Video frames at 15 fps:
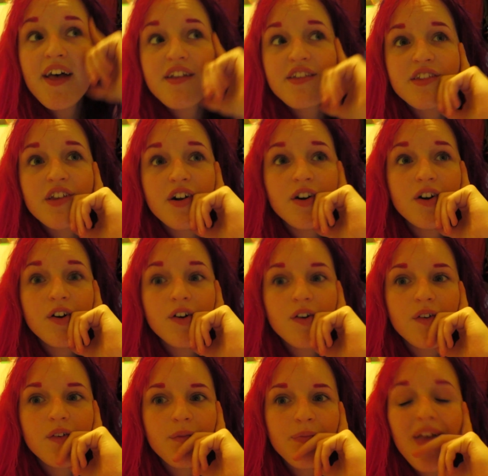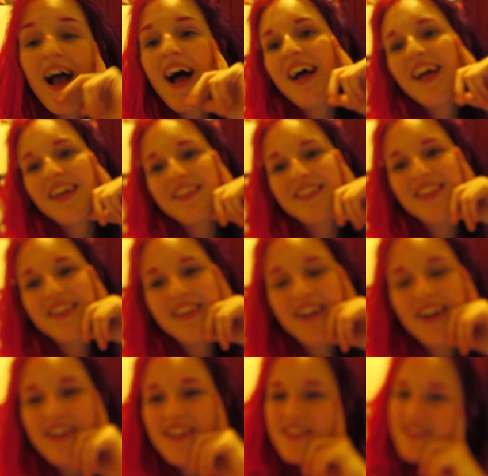So yeah, thank you
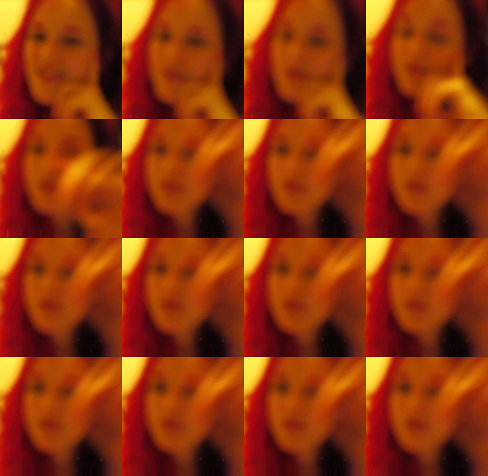guys.